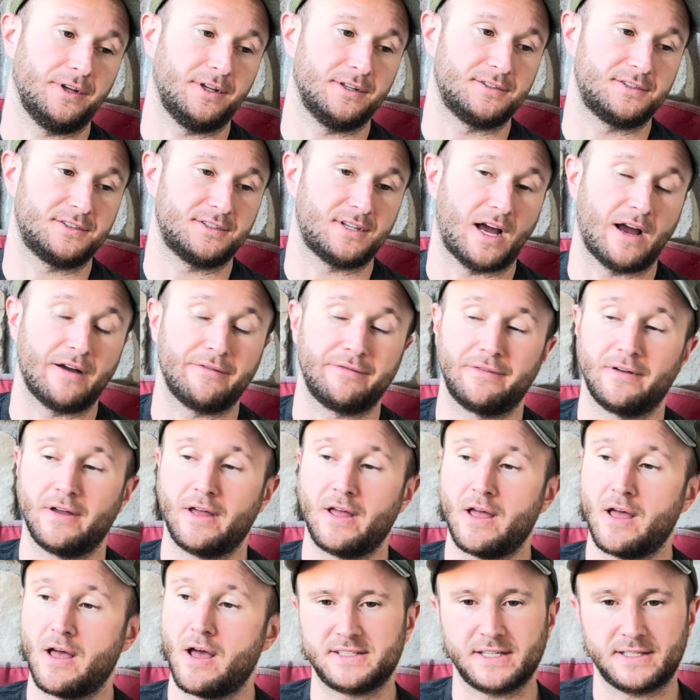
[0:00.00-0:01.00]
good stuff.
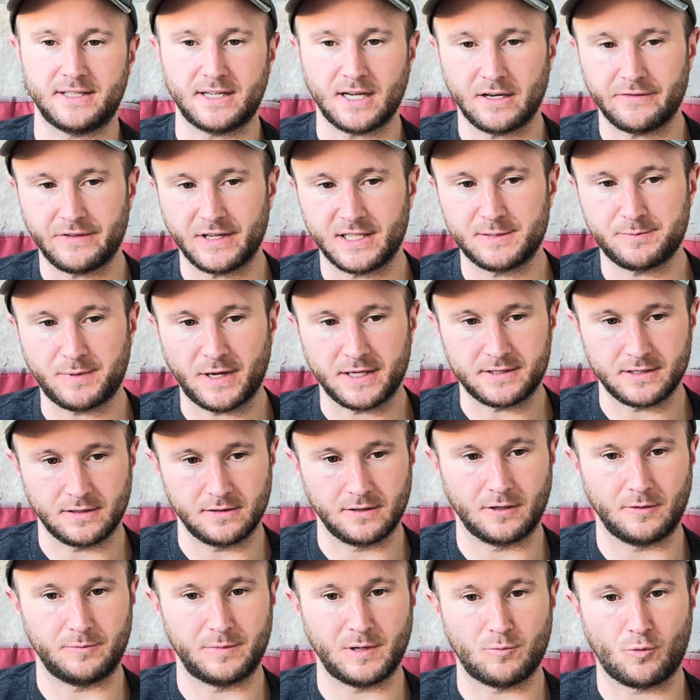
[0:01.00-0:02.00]
Did kind of expect a
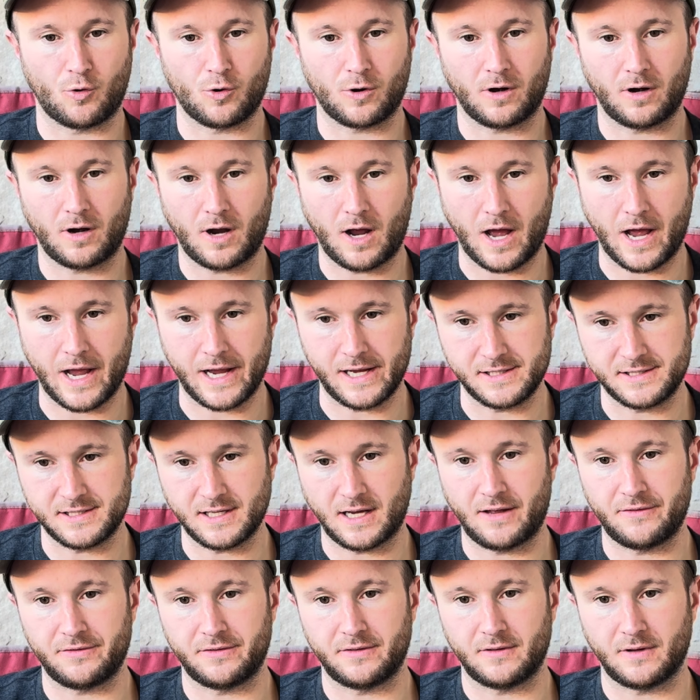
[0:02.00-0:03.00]
little bit more highs
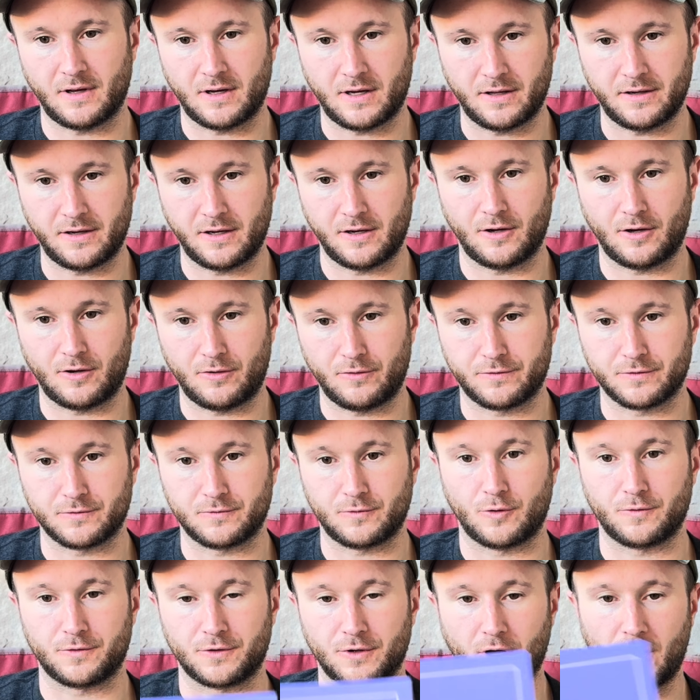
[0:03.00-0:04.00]
on it all
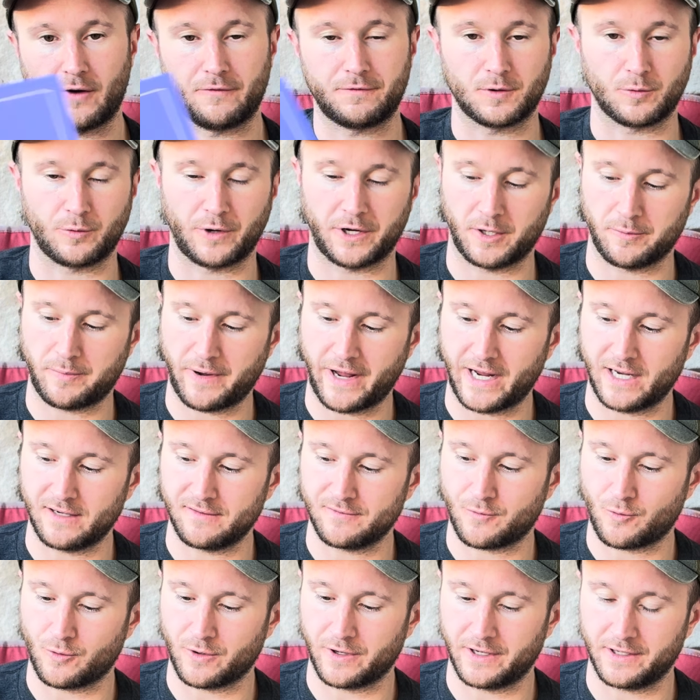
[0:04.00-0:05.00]
overall for what you're paying
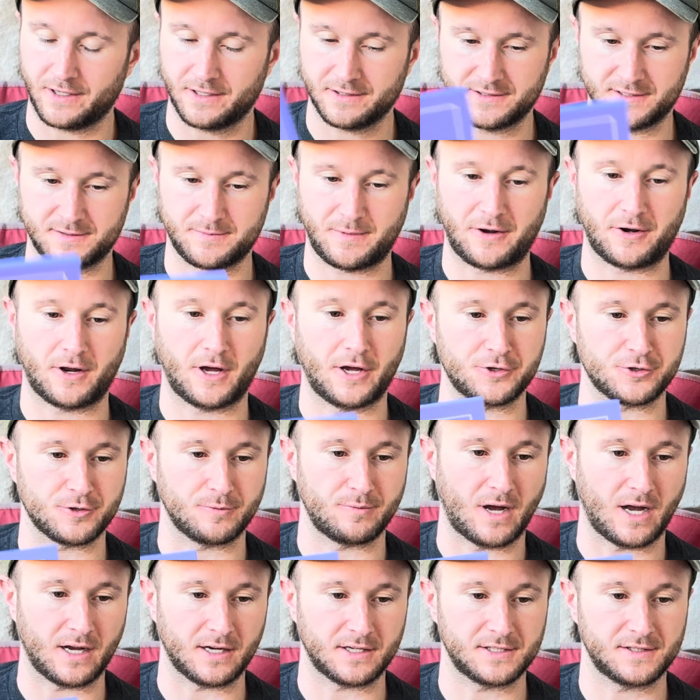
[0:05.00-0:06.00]
for it, because it's about
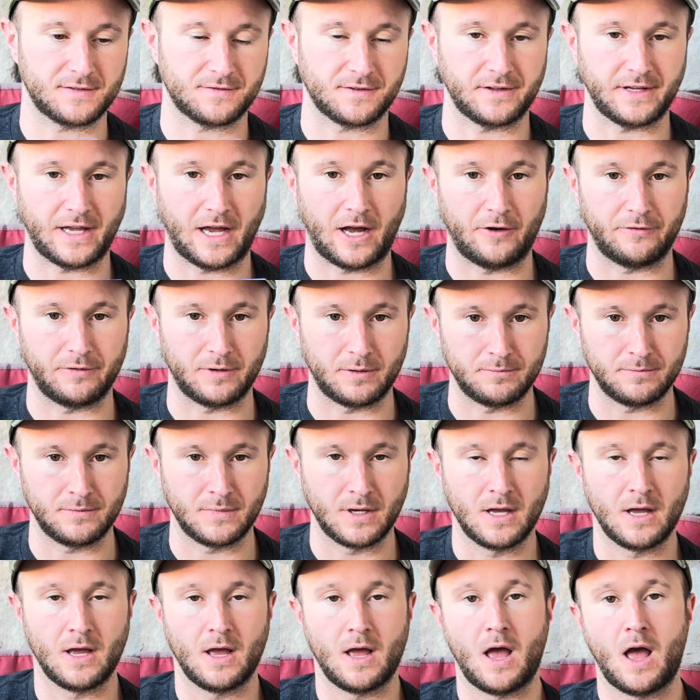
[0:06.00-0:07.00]
$100 for the album.
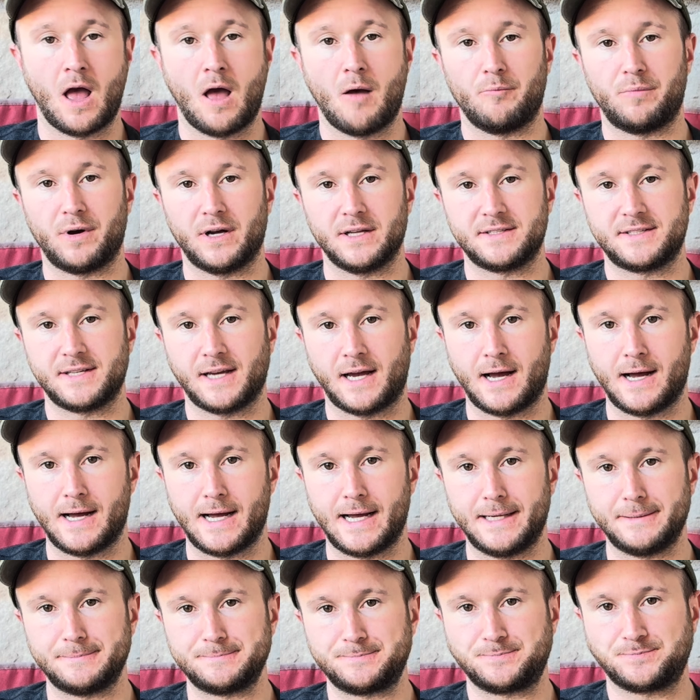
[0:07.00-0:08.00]
But
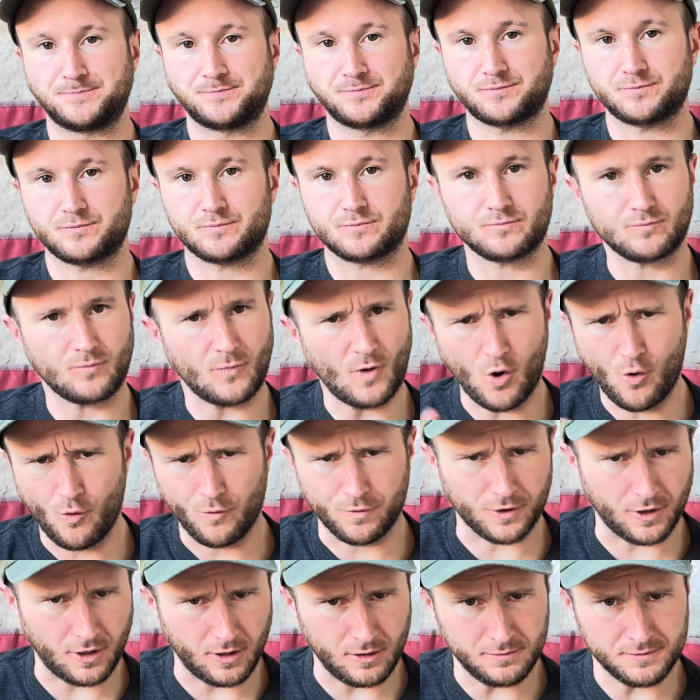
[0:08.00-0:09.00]

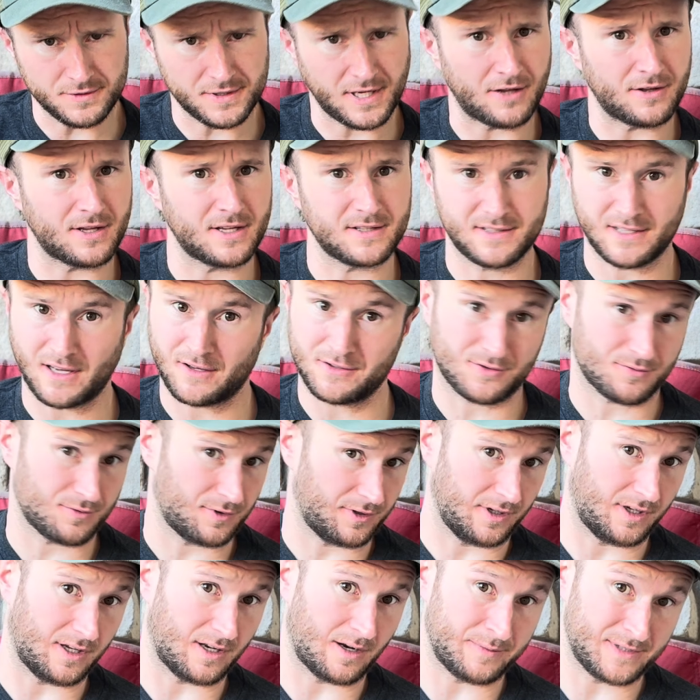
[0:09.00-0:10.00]
overall, it sounds
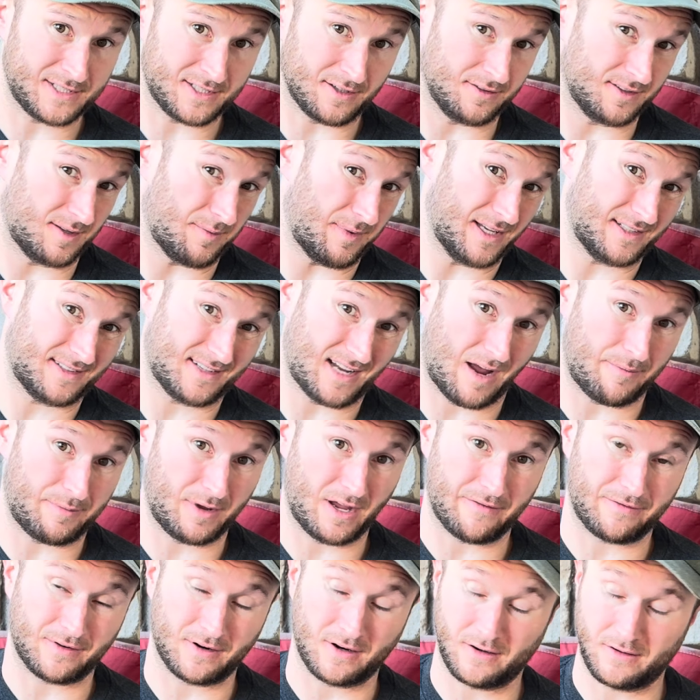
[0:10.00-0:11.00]
really good. I'm still the best copy
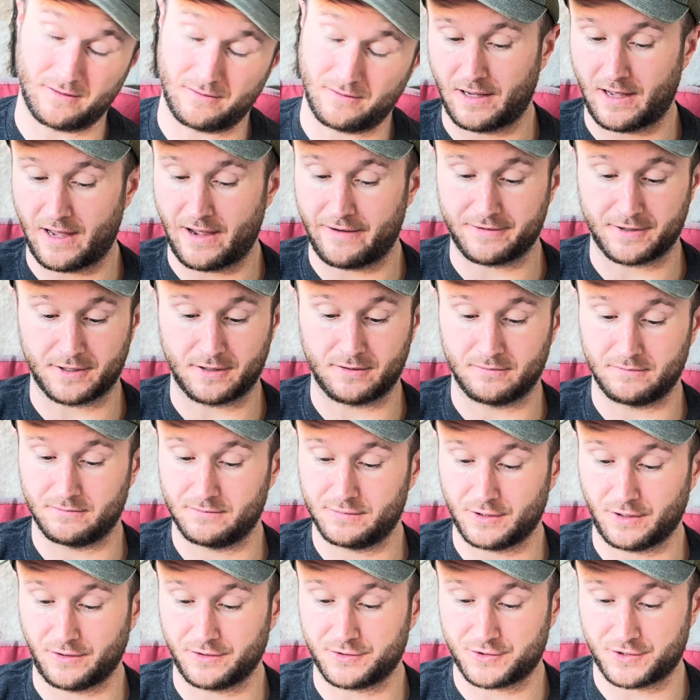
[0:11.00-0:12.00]
I've heard ever,
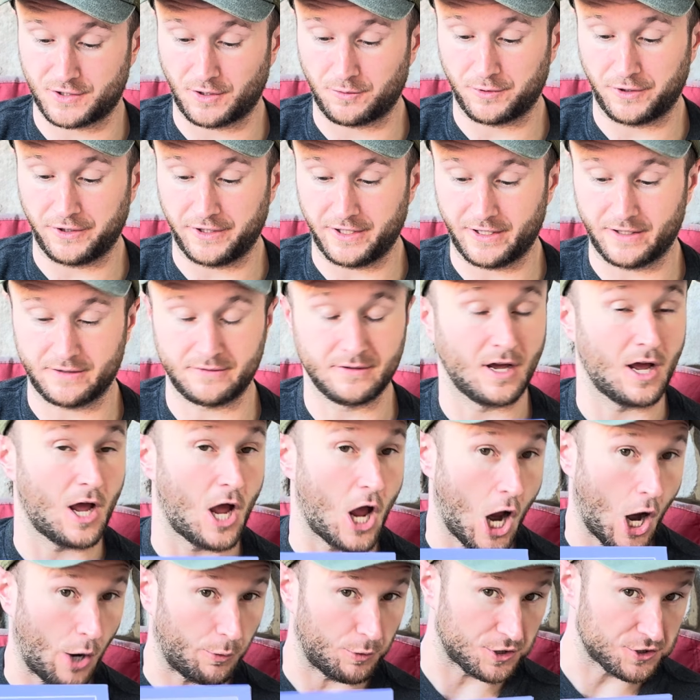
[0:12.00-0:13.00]
so it's still really good.
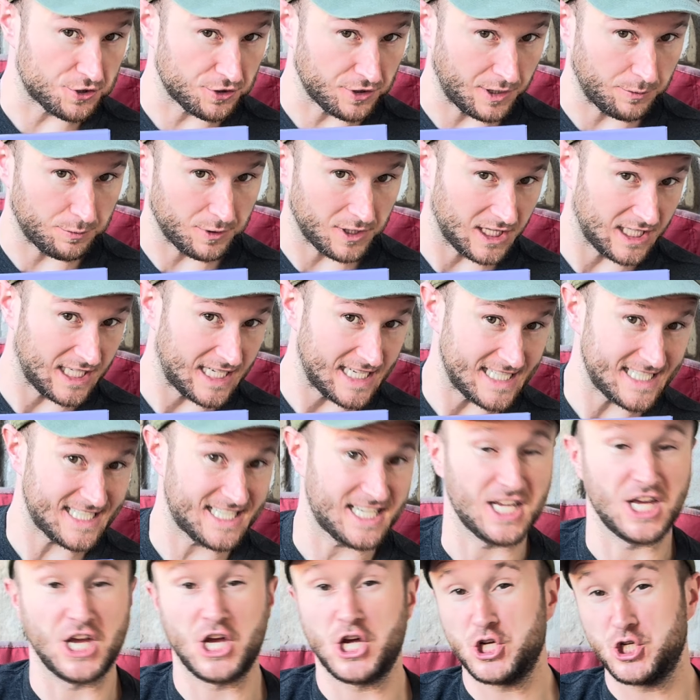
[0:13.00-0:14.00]
Originally released
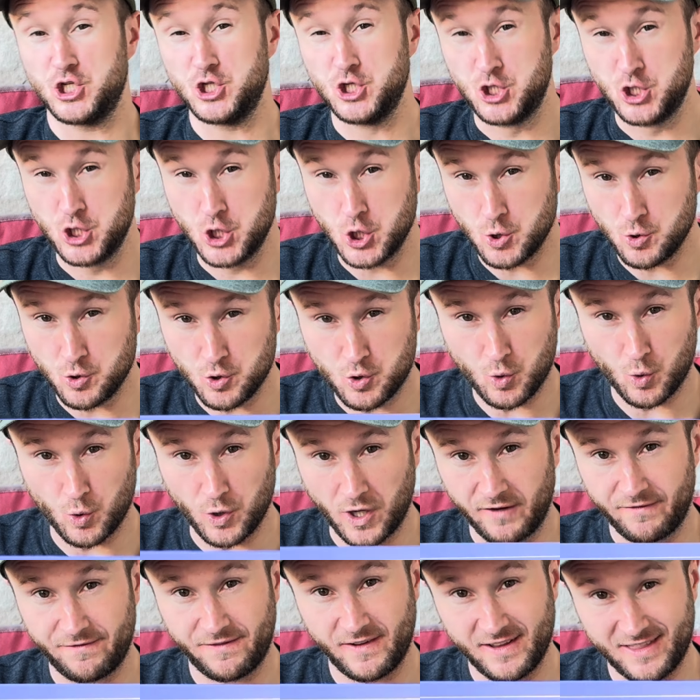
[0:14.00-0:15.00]
June
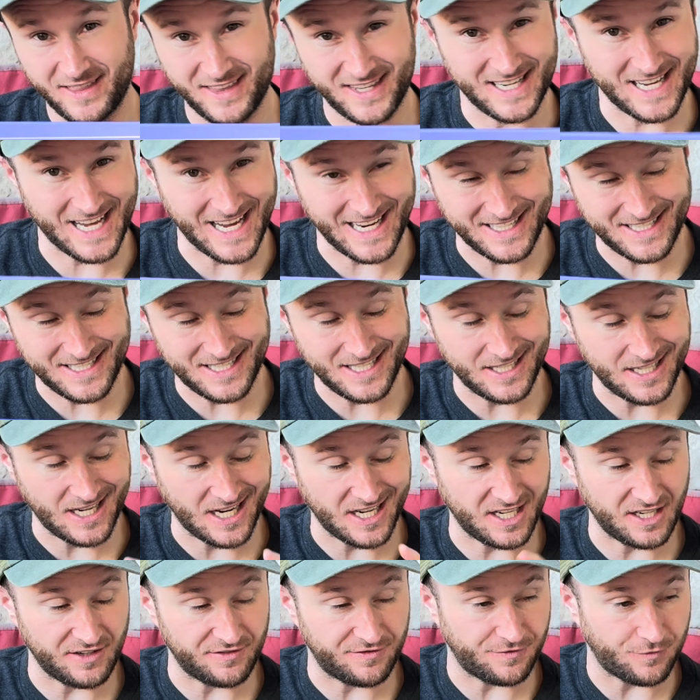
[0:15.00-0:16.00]
25th,
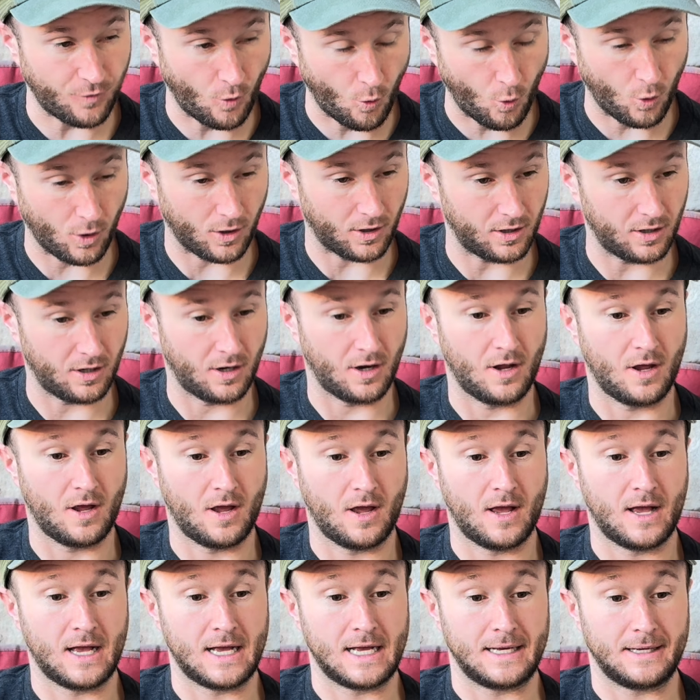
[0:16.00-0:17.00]
1984.
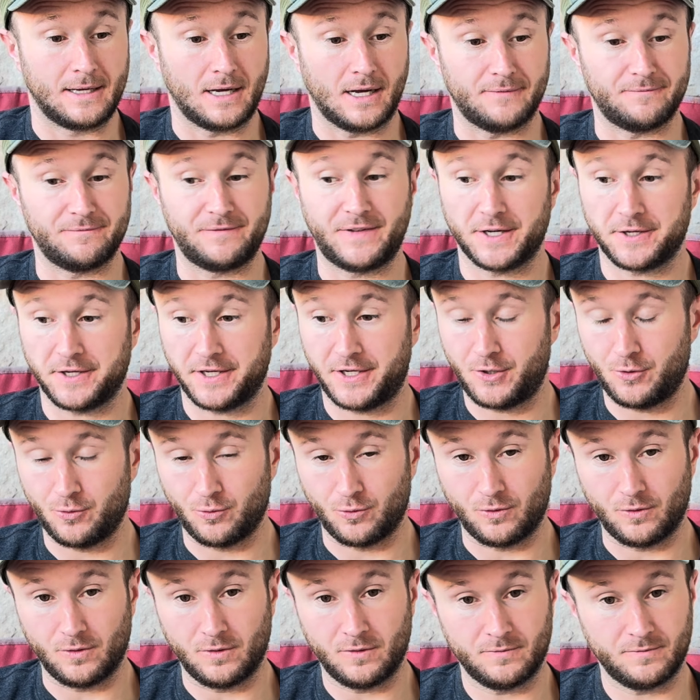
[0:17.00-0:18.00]
Very
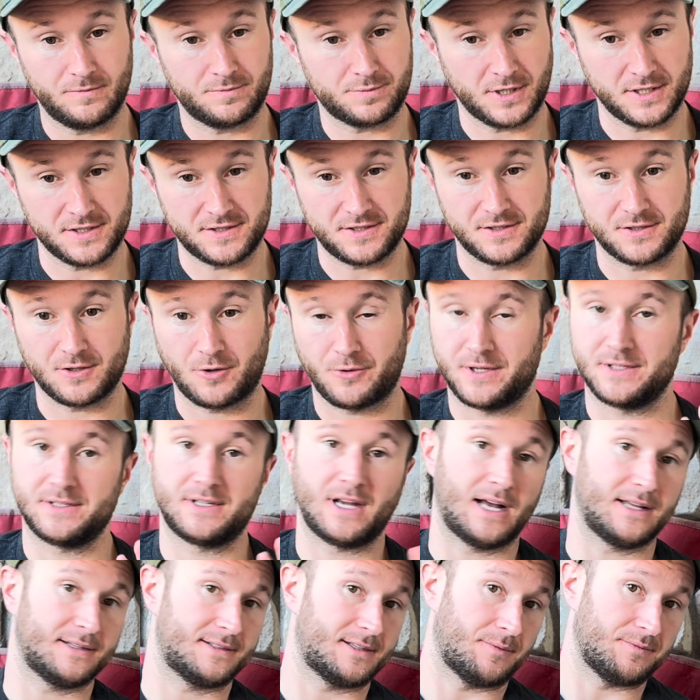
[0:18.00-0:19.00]
cool. Prince has always
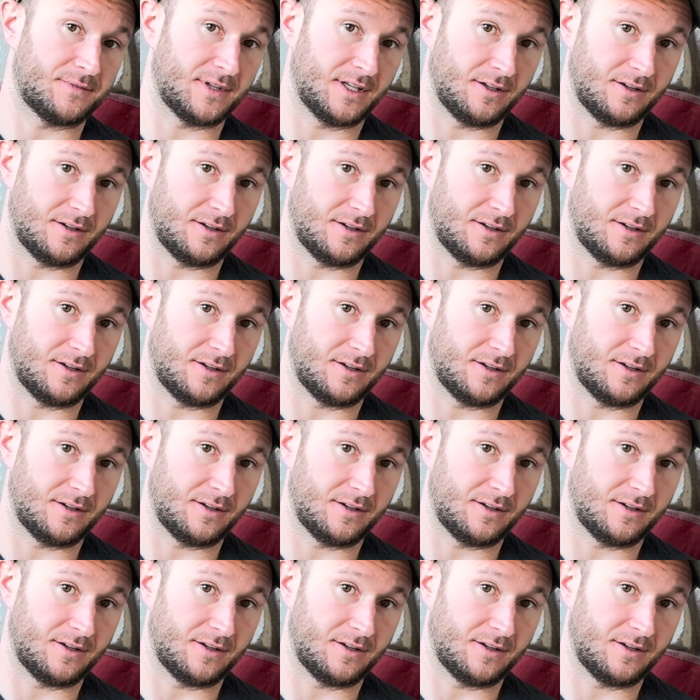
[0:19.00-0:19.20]
got something